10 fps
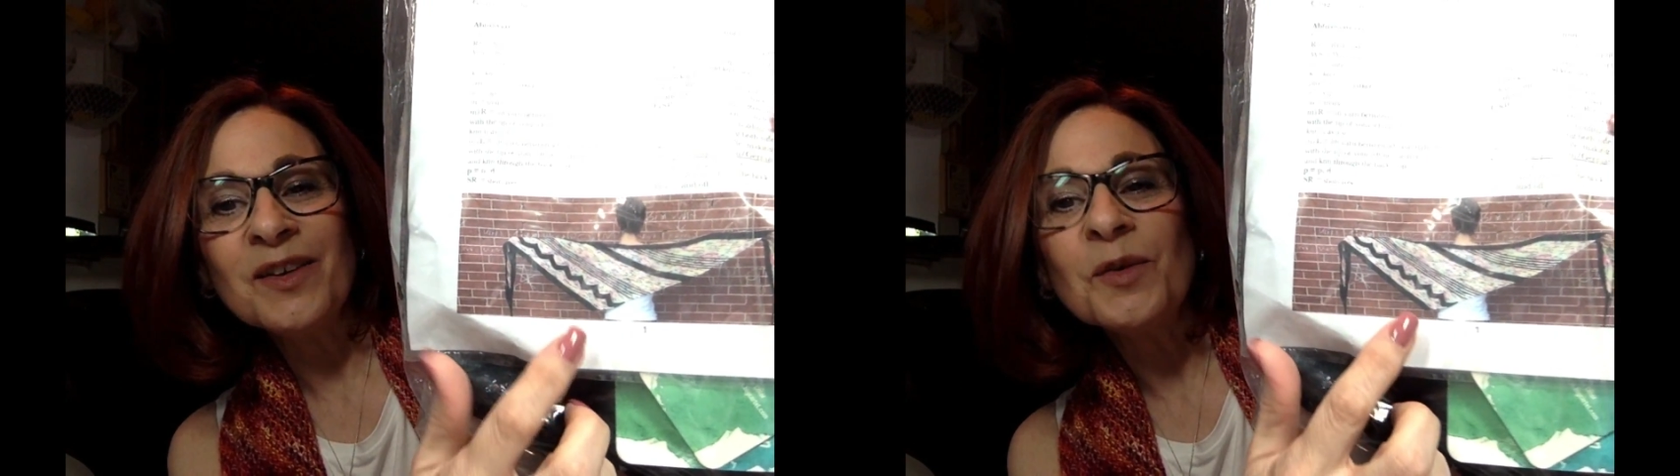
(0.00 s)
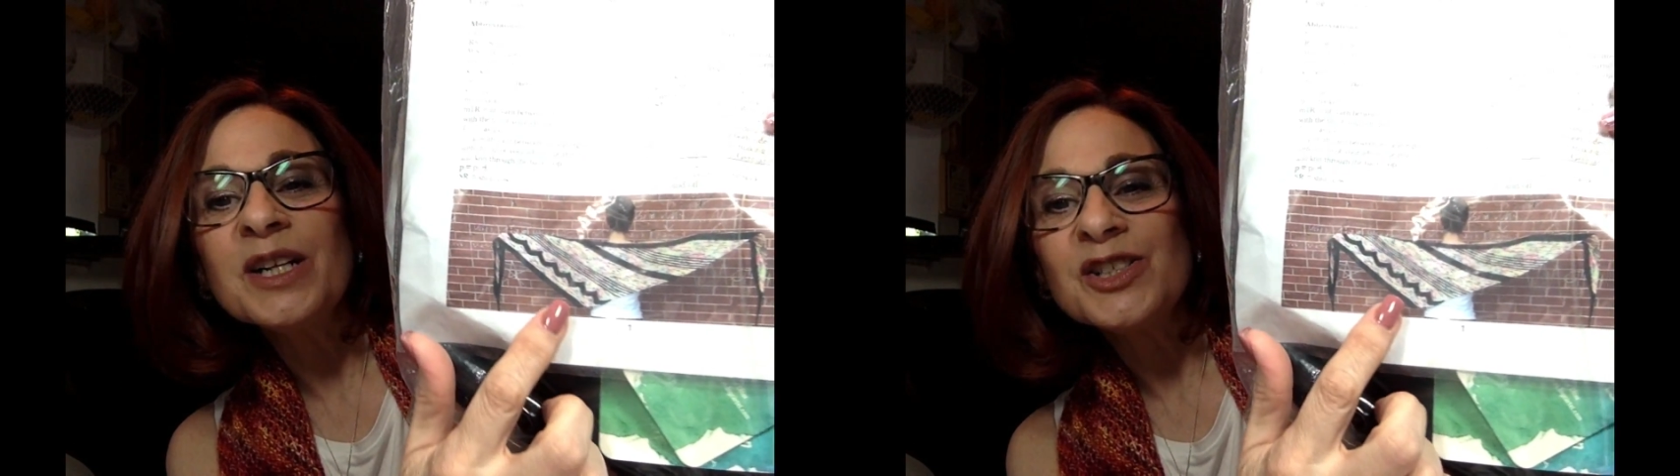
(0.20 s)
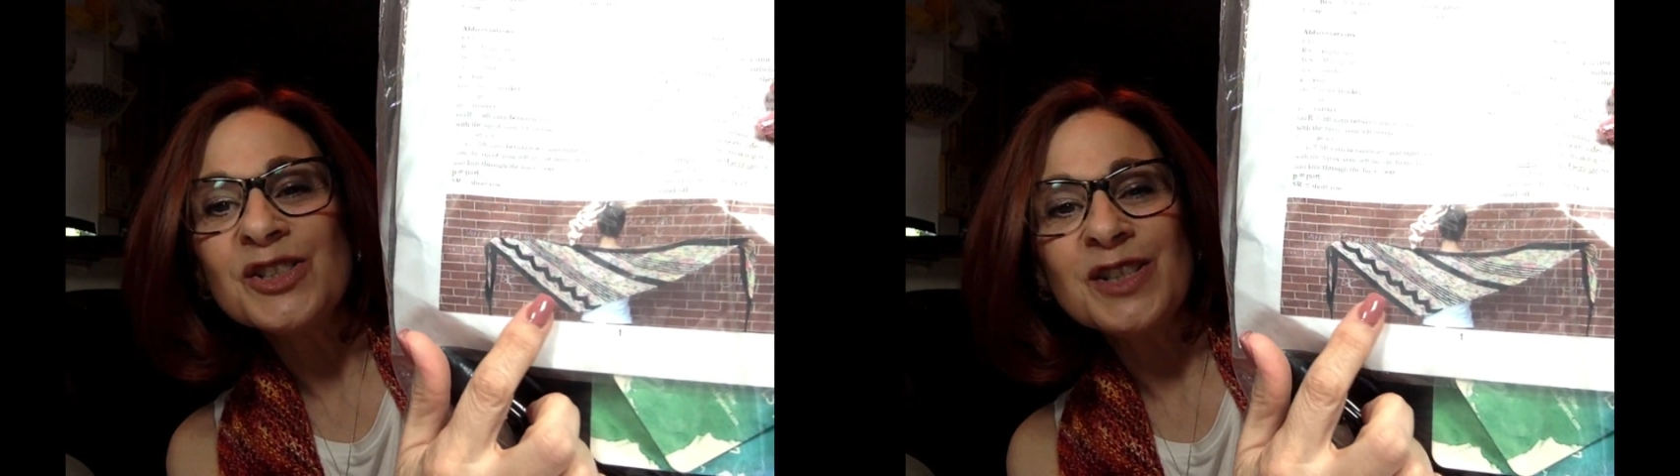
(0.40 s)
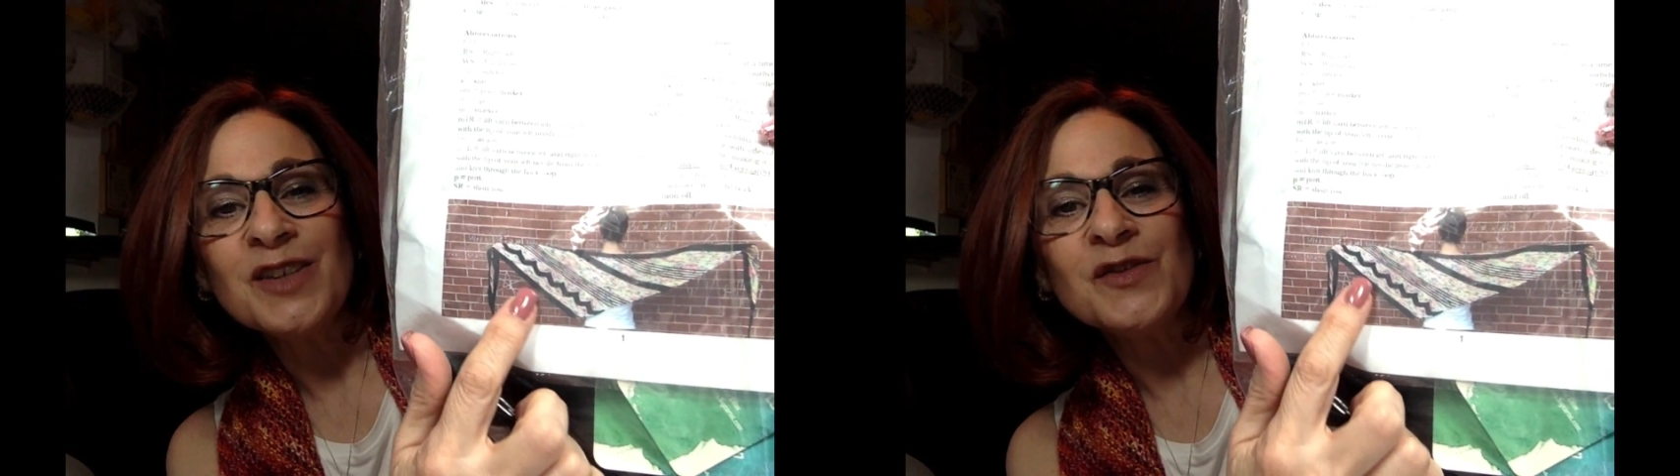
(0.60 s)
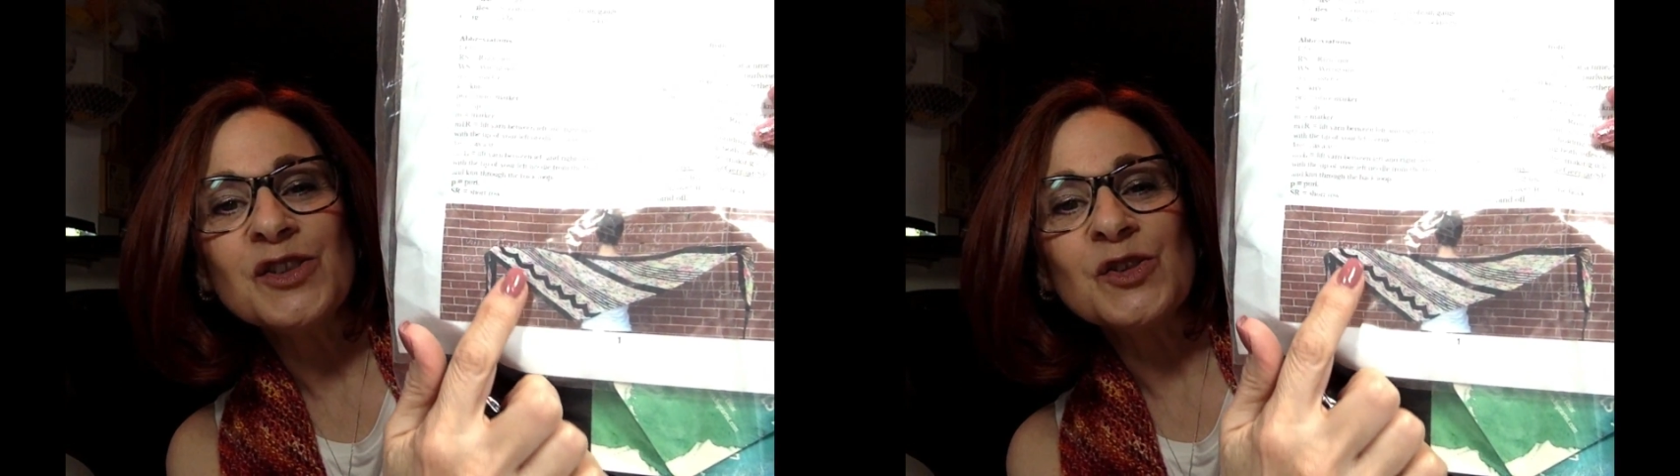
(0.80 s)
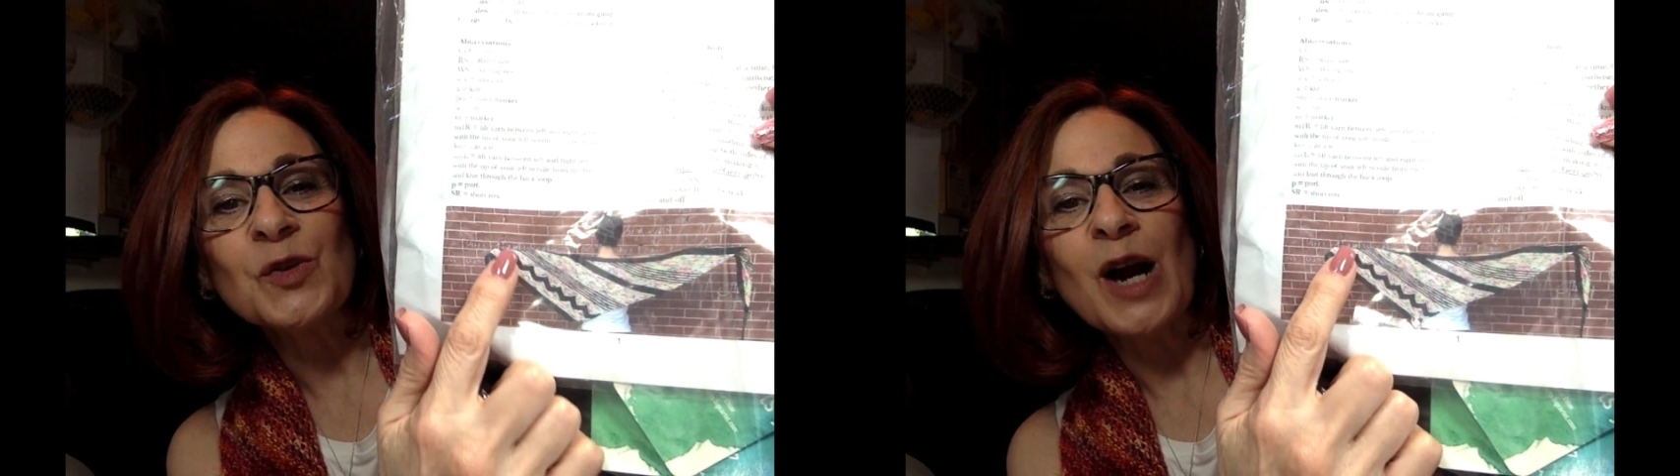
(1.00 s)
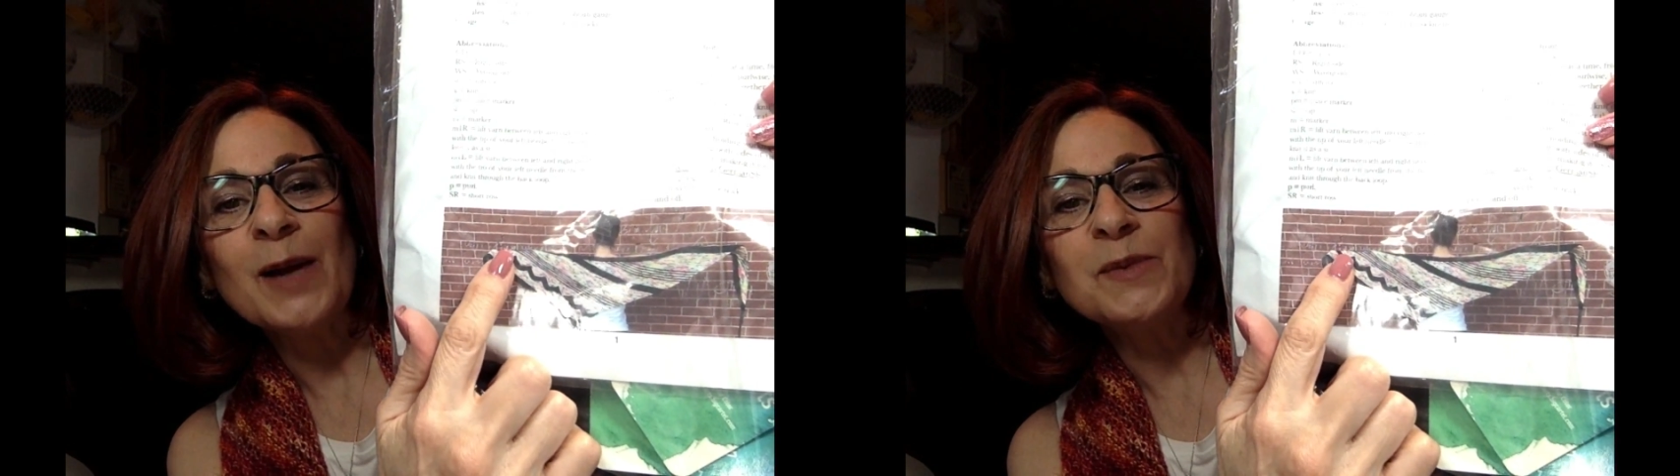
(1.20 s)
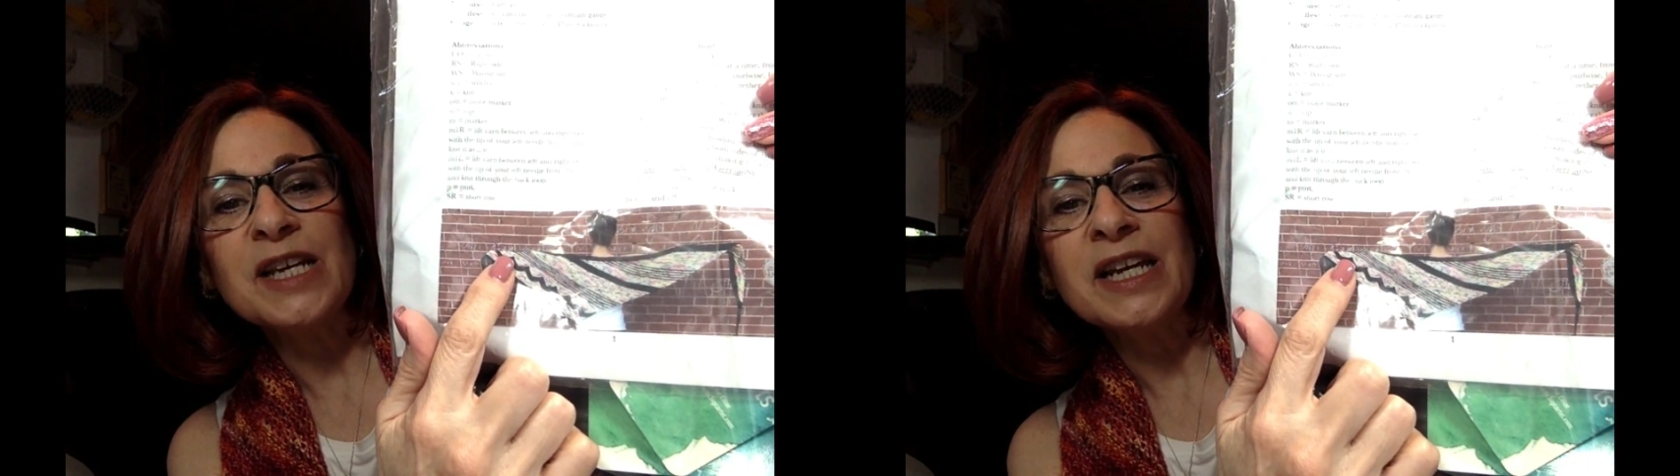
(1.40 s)
the way Steve
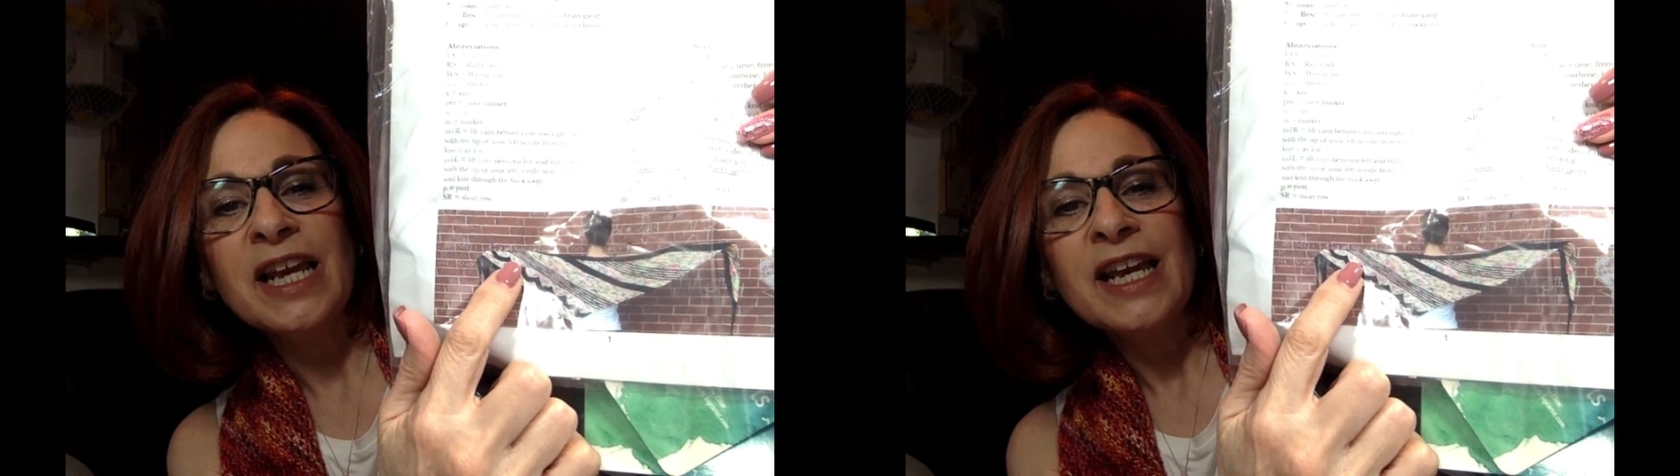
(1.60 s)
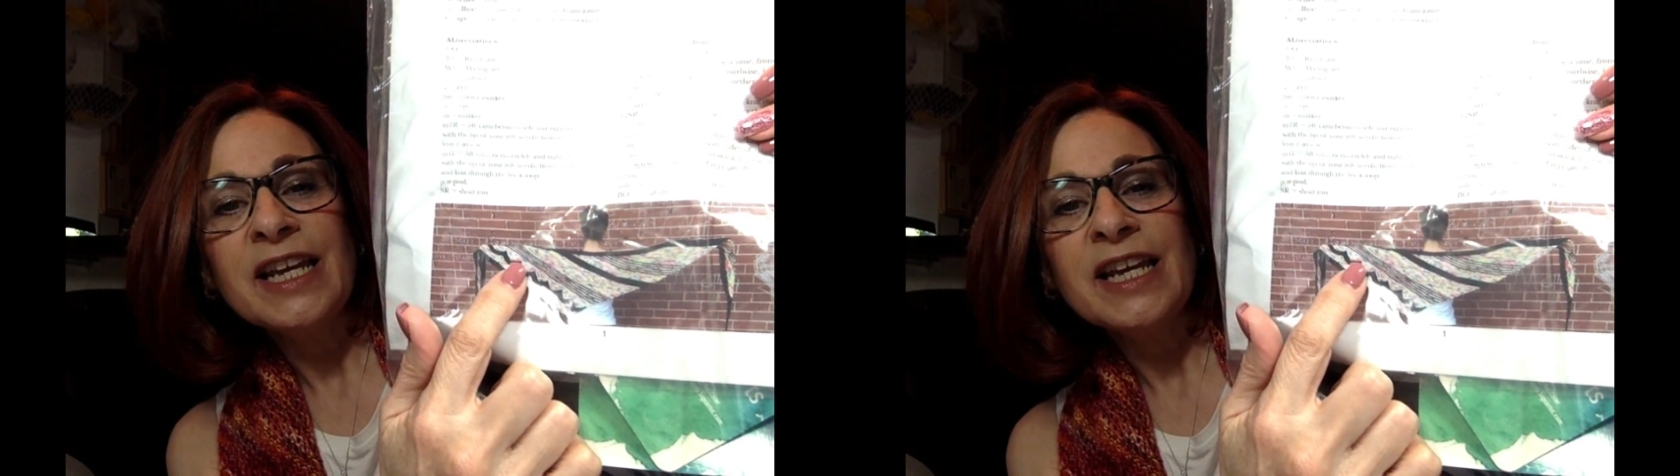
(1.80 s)
described it